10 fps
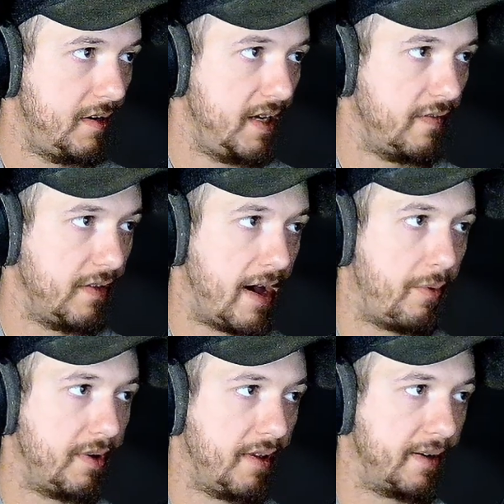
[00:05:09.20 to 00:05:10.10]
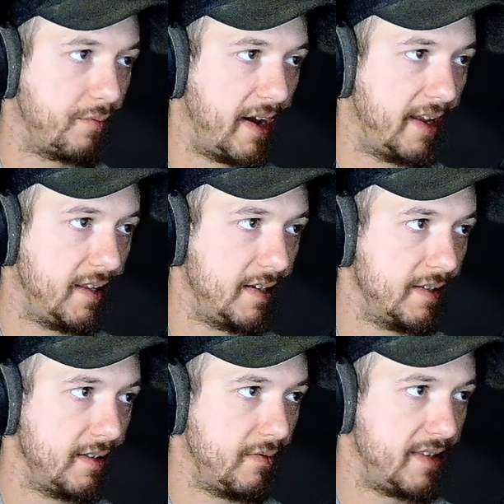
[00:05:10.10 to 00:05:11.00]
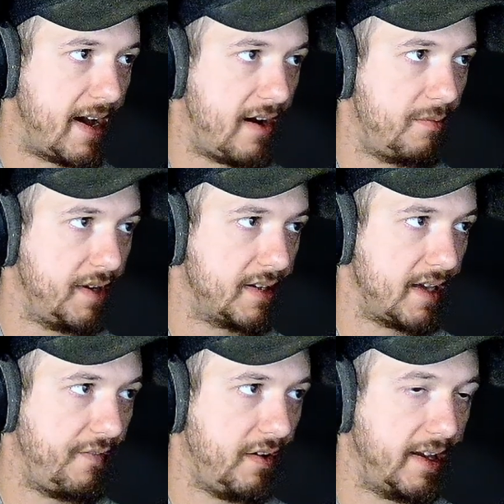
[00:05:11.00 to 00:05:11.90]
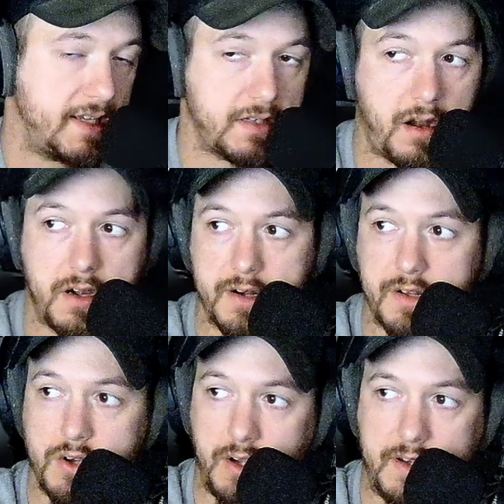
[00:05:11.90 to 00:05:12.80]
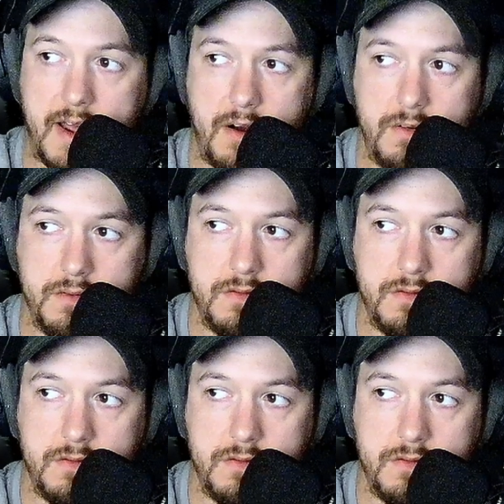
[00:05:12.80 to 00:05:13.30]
Even though I would like rank these down because I feel like it's harder to cook now.